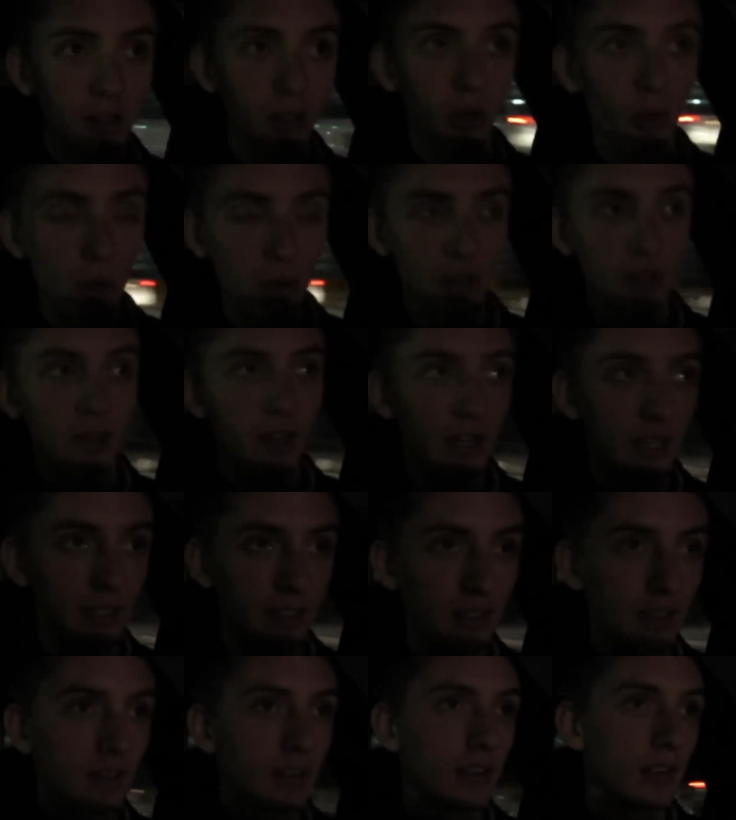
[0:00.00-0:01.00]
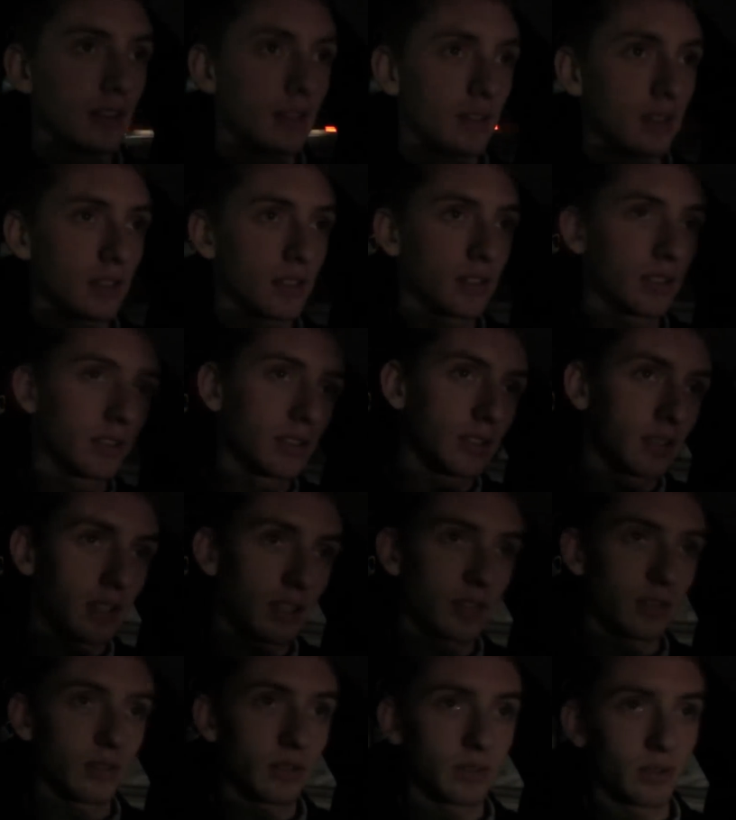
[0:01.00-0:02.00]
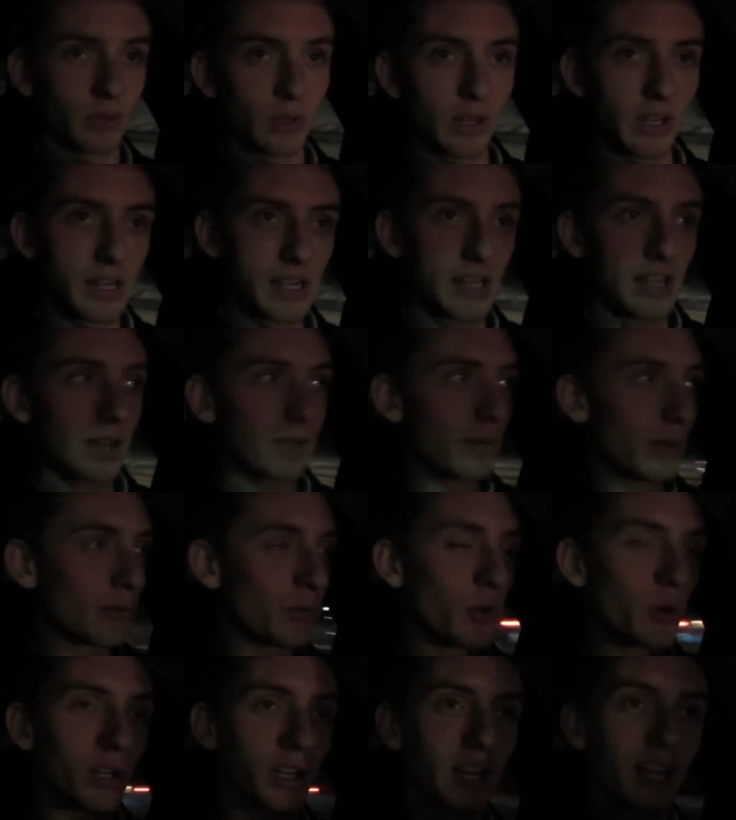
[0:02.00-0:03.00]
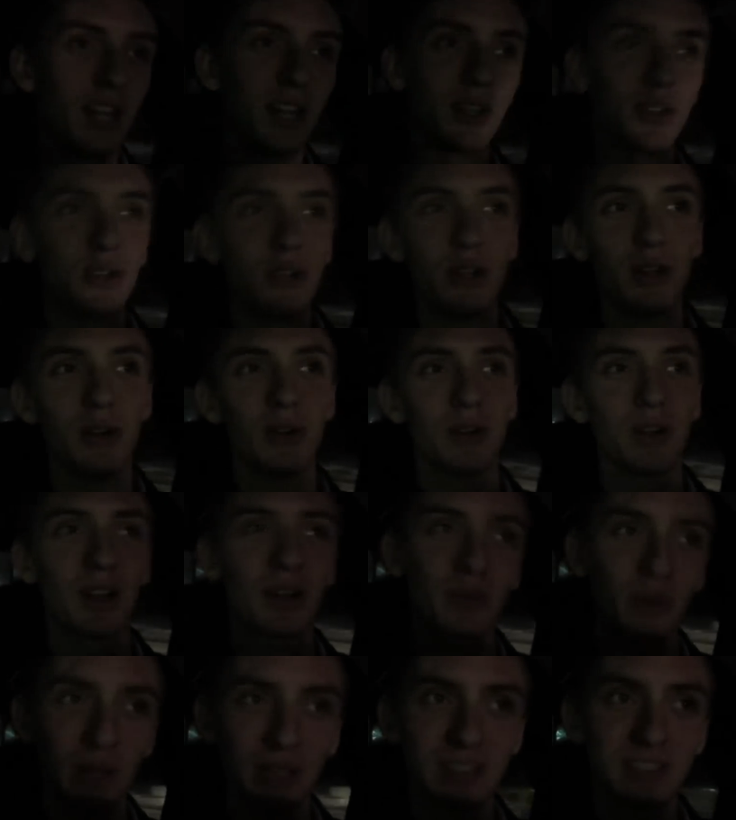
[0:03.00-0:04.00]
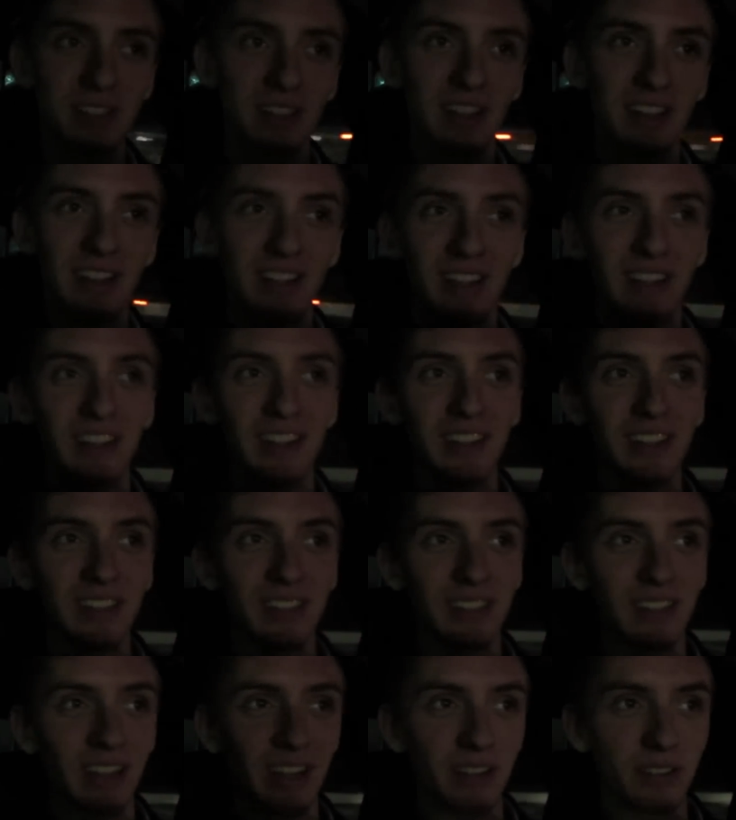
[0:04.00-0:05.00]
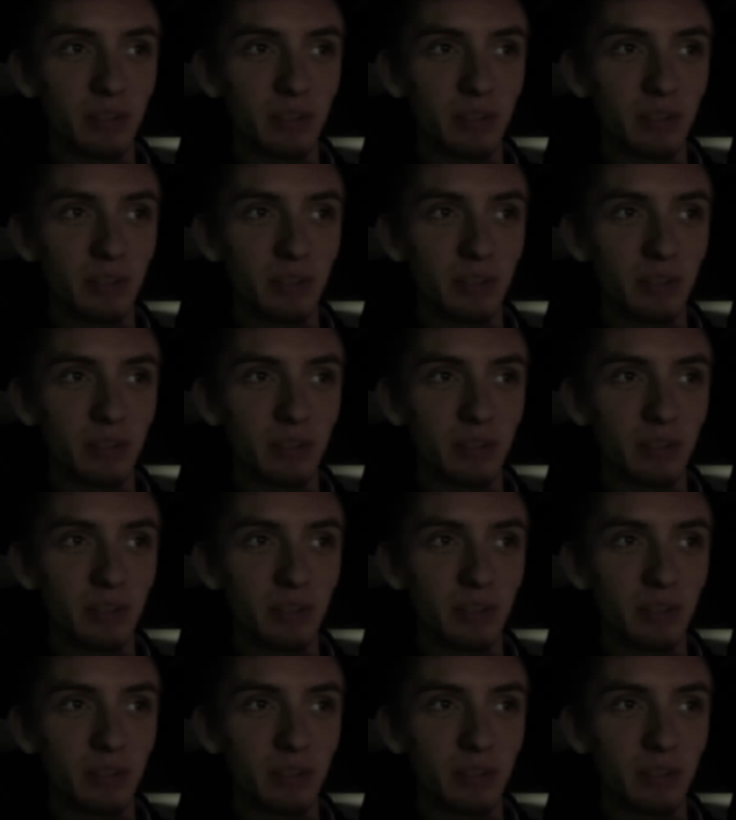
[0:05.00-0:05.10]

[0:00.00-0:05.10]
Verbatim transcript: to go in at like, well, I am. I'm going in at noon on Wednesday, uh,